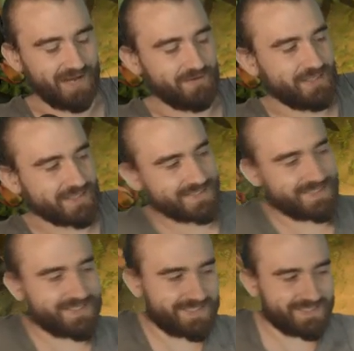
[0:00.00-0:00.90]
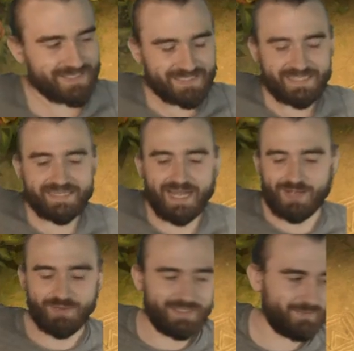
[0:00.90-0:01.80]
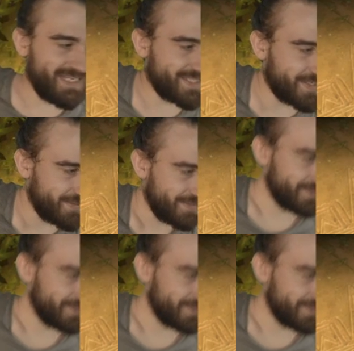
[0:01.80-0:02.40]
I just slid down in my chair.